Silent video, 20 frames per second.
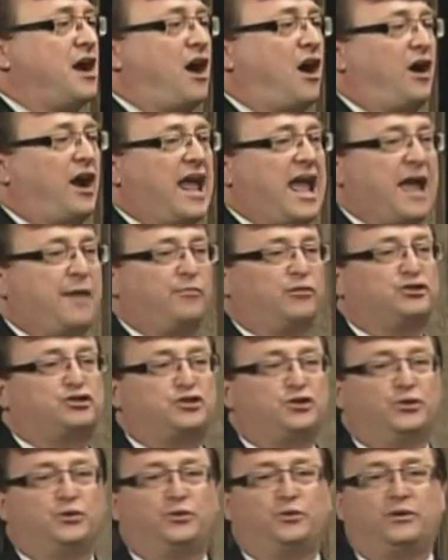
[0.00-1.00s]
are able
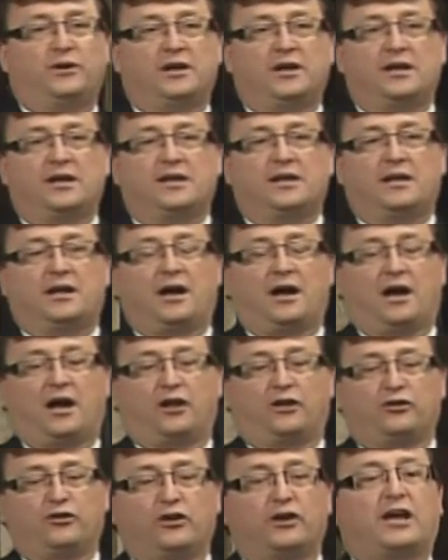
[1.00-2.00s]
to
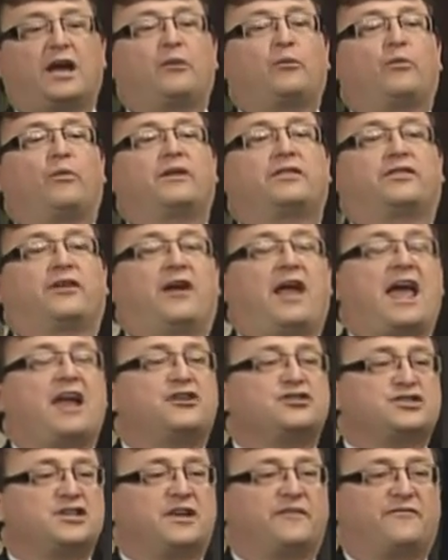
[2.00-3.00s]
look at what their
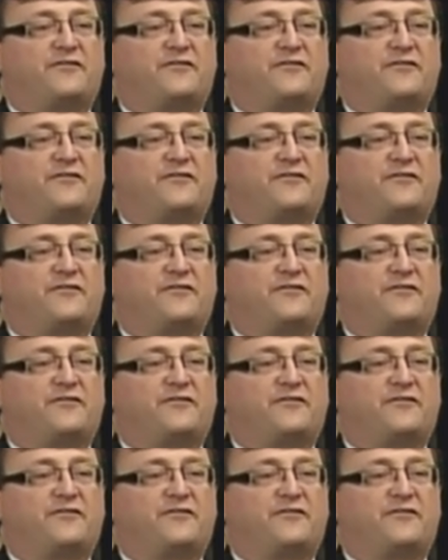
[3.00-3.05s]
energy